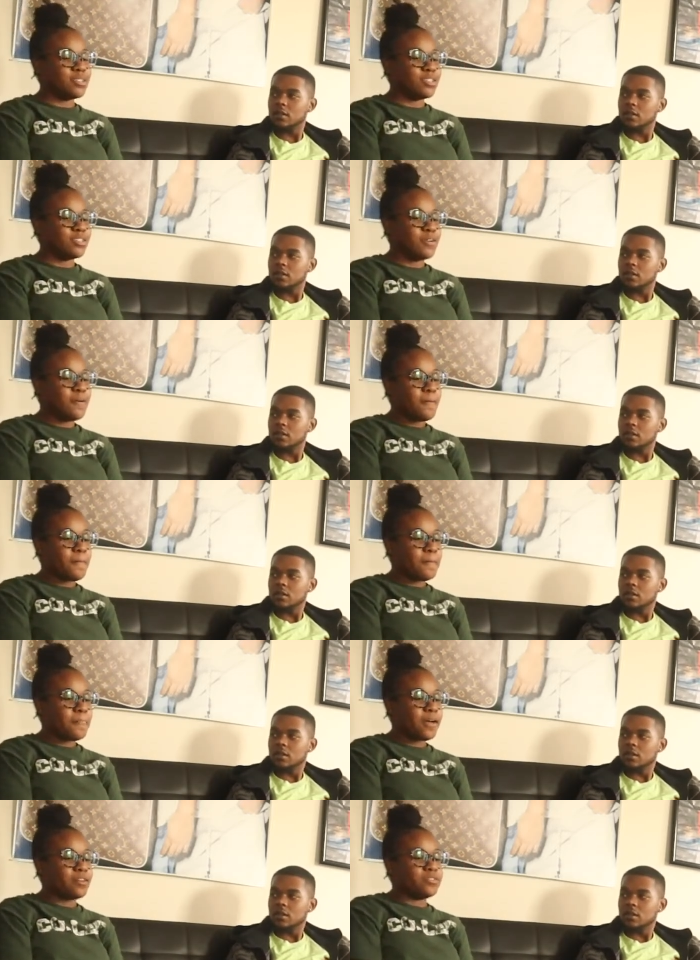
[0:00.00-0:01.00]
Speaker 1: so
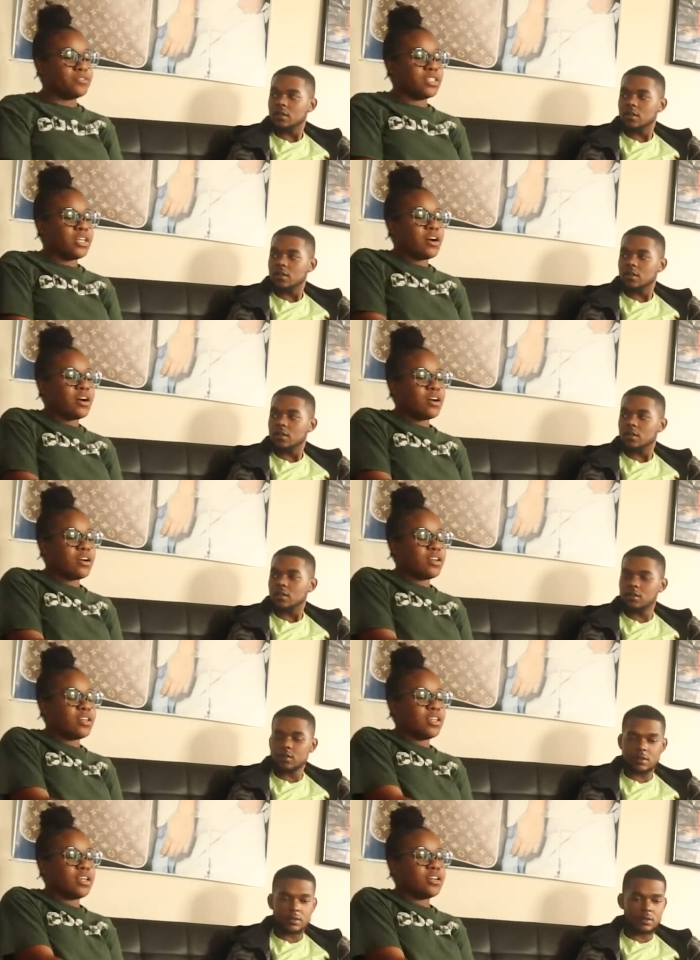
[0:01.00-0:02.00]
that was really hard.
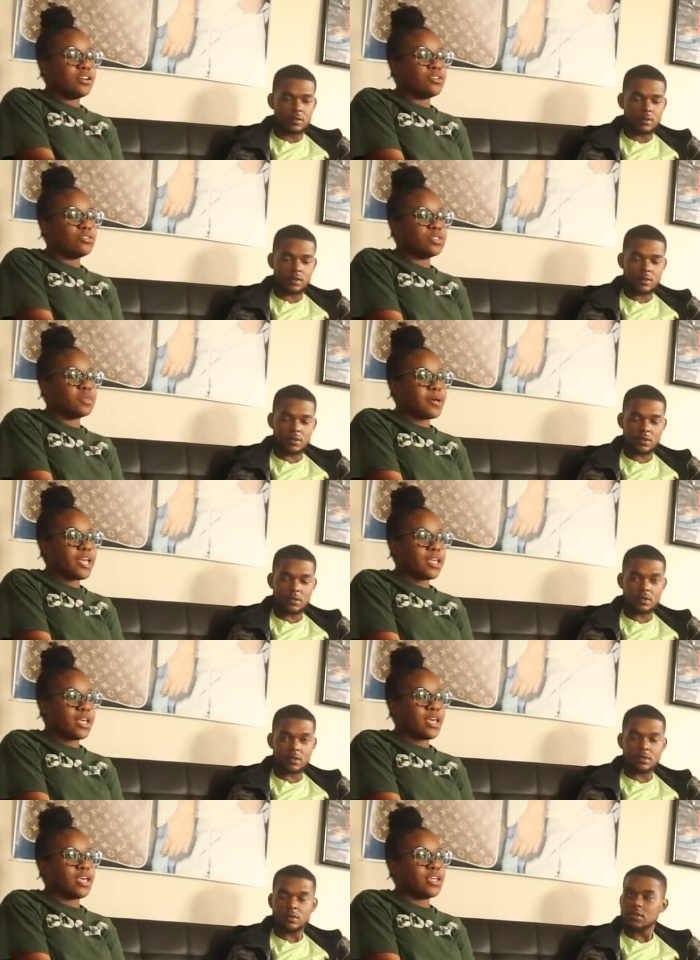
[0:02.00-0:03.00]
And then Gold Spike
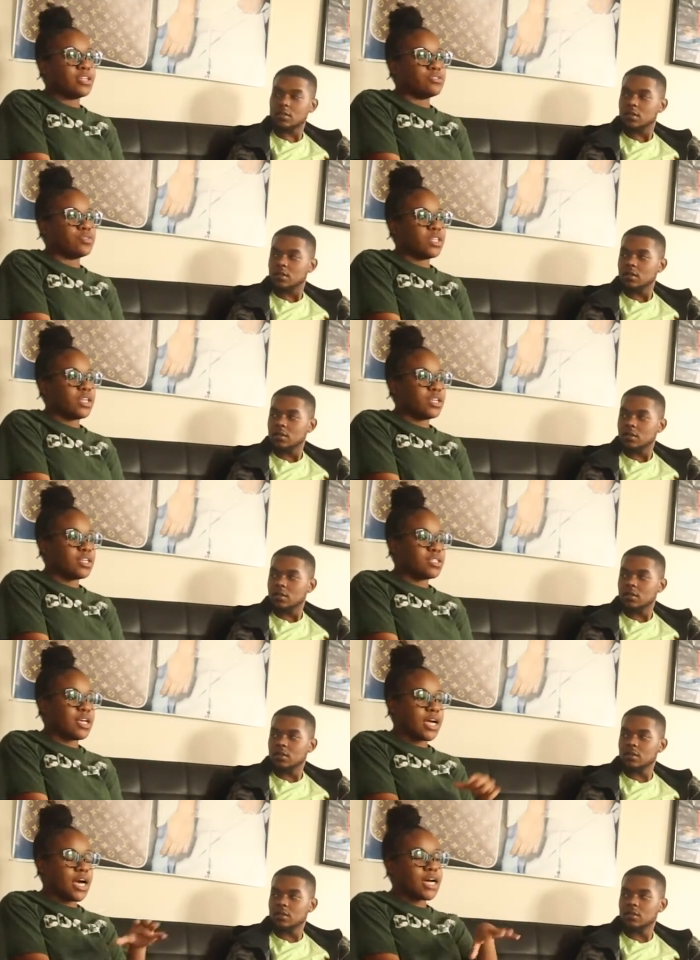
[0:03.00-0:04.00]
Canyon is really good. It's
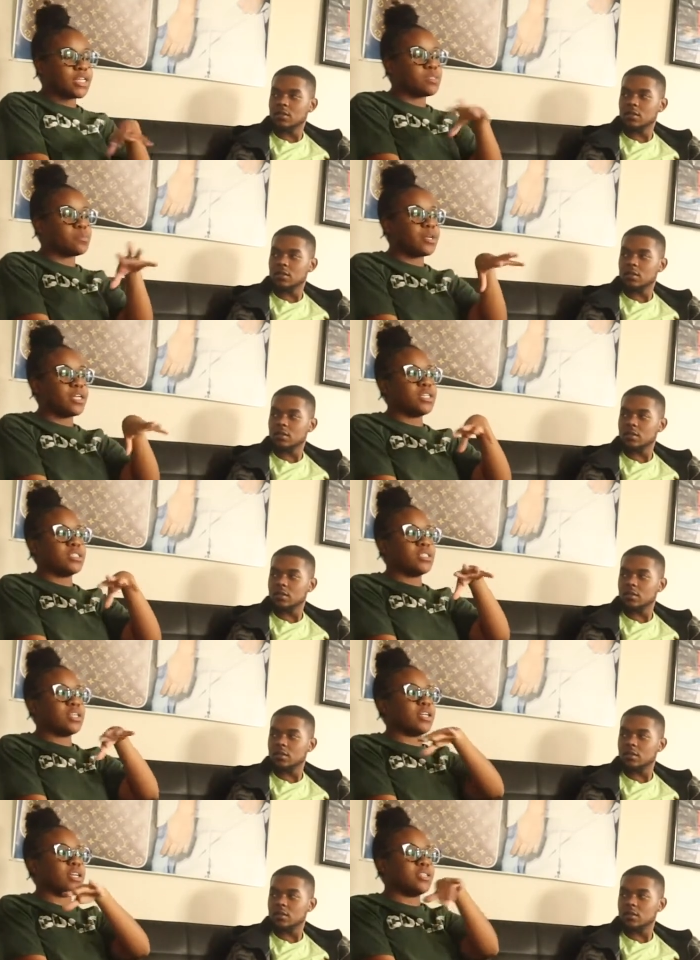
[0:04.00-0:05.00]
like a hot springs
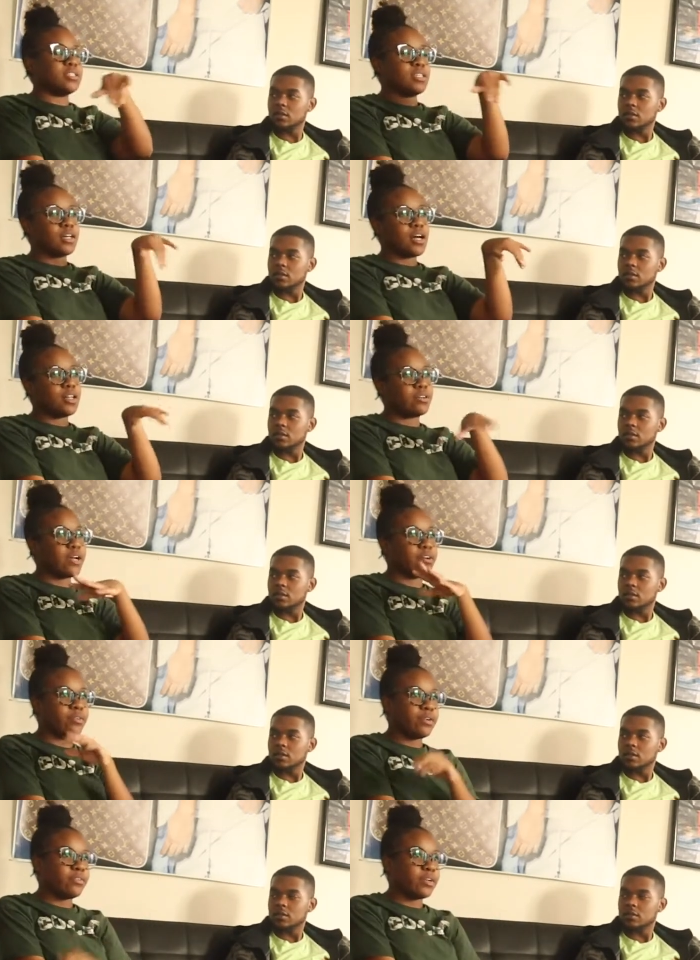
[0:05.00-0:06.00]
that connects to the
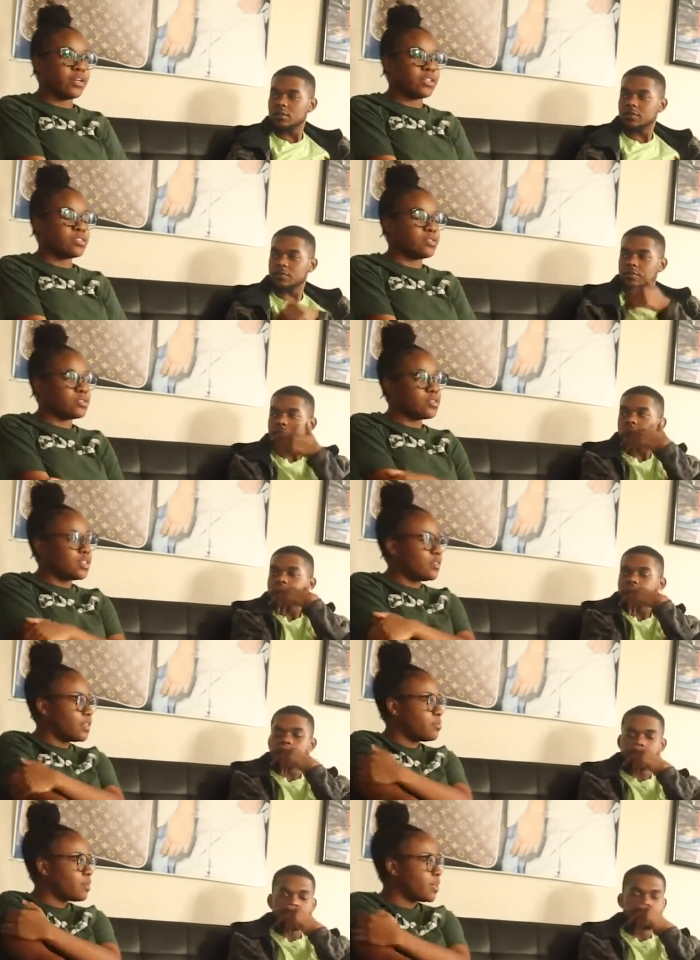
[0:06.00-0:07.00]
Colorado River, so it's really
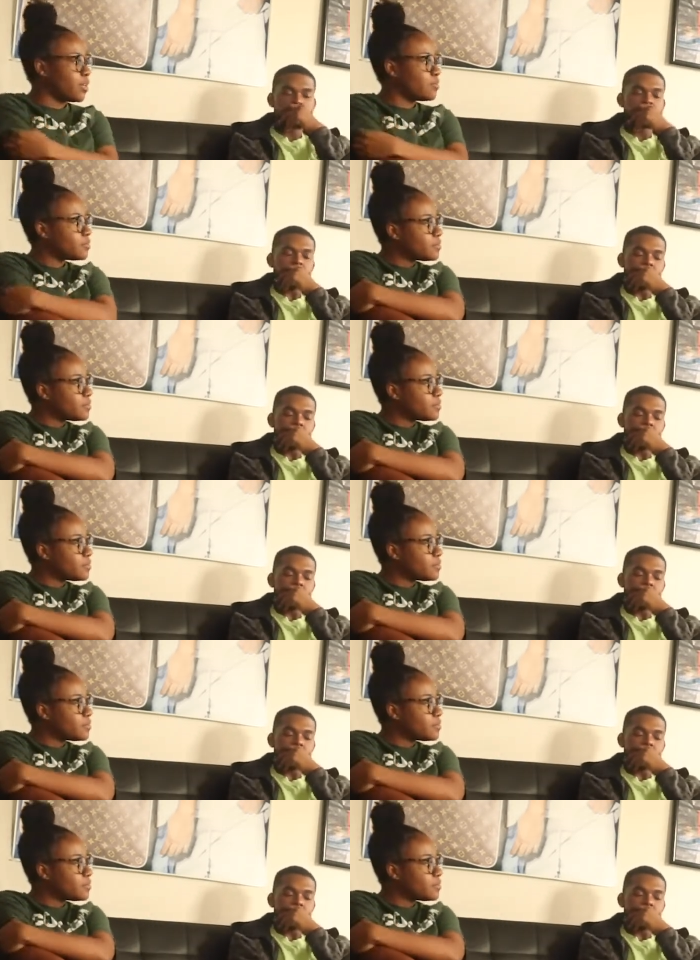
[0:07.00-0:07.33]
really pretty.